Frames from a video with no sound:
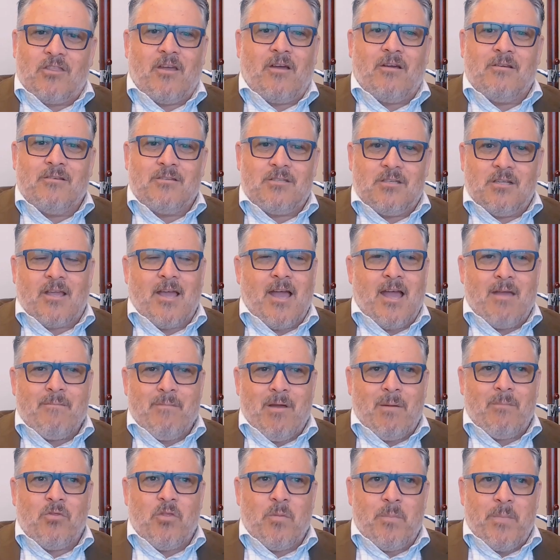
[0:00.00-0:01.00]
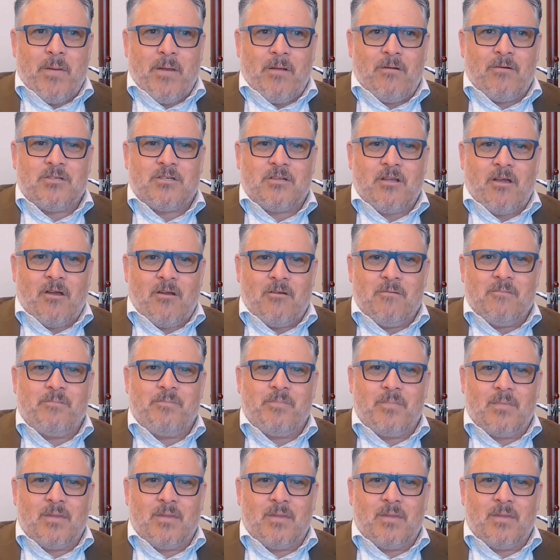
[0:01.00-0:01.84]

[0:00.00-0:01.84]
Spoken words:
those that came up with the periscope